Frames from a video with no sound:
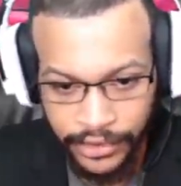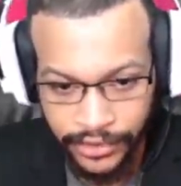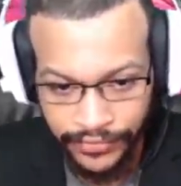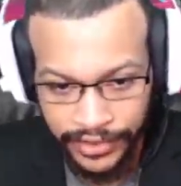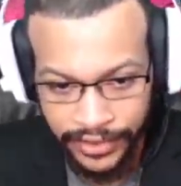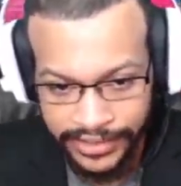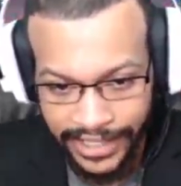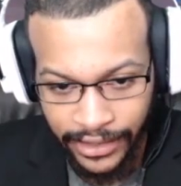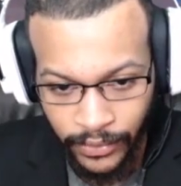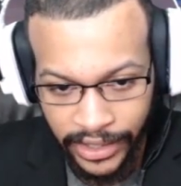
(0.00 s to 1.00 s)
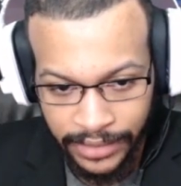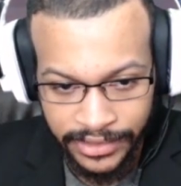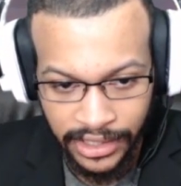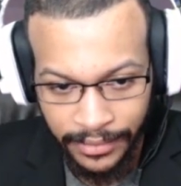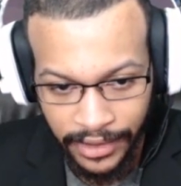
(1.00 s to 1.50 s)
over there because I don't want him to
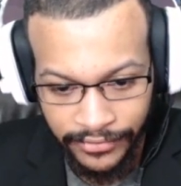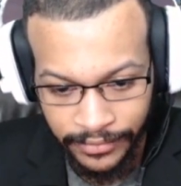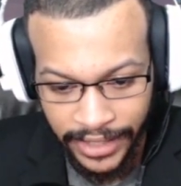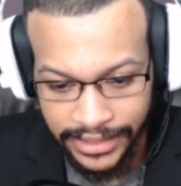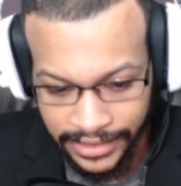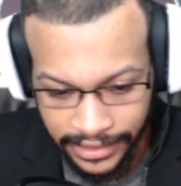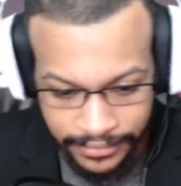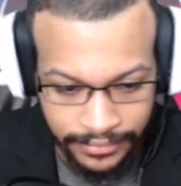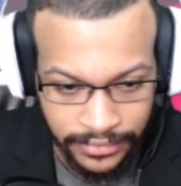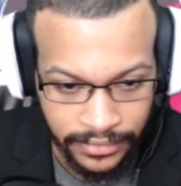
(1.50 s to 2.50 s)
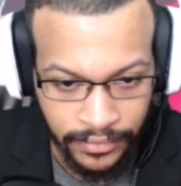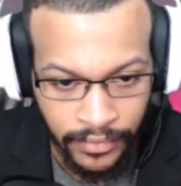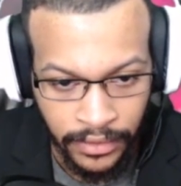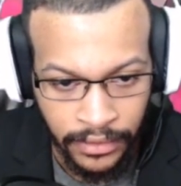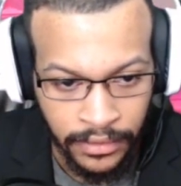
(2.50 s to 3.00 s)
come out from that side.
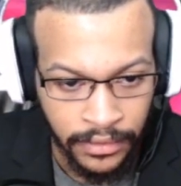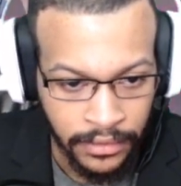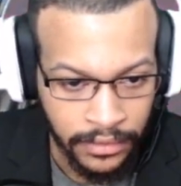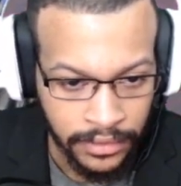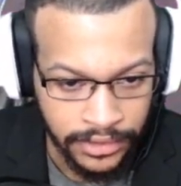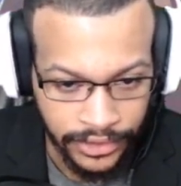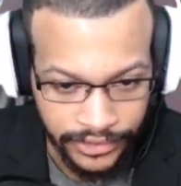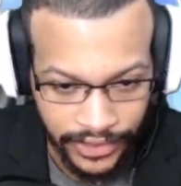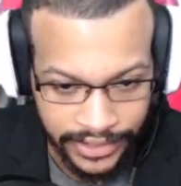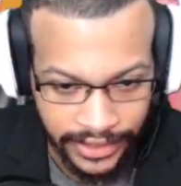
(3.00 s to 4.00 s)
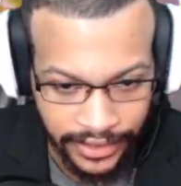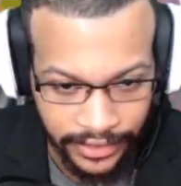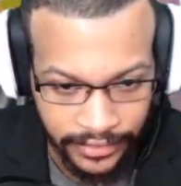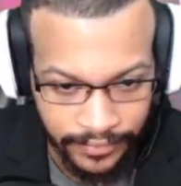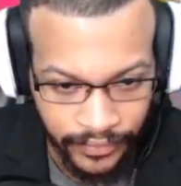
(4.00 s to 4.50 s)
So he's right
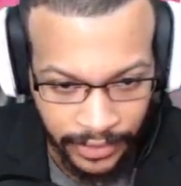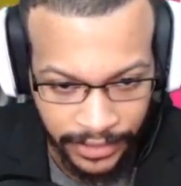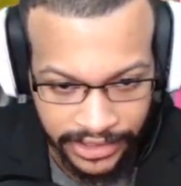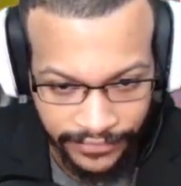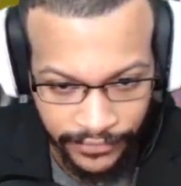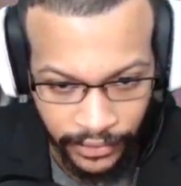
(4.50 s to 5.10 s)
there. Place a floor